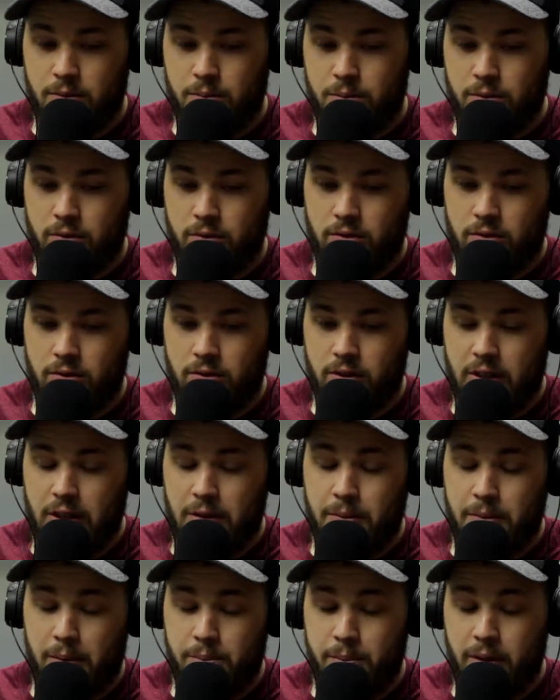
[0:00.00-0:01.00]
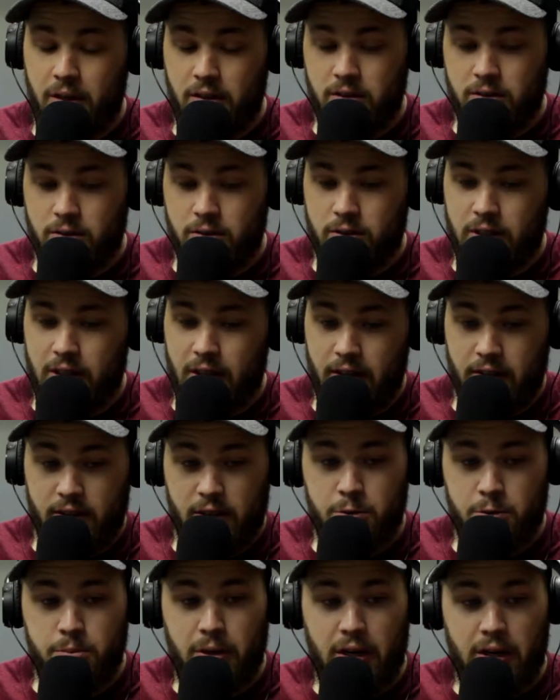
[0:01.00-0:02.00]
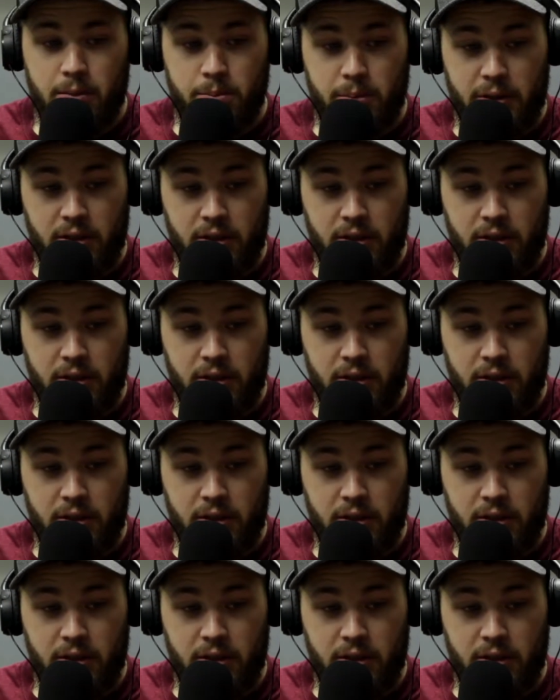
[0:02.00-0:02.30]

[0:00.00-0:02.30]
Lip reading: up, keep my buzz going, I gotta keep buying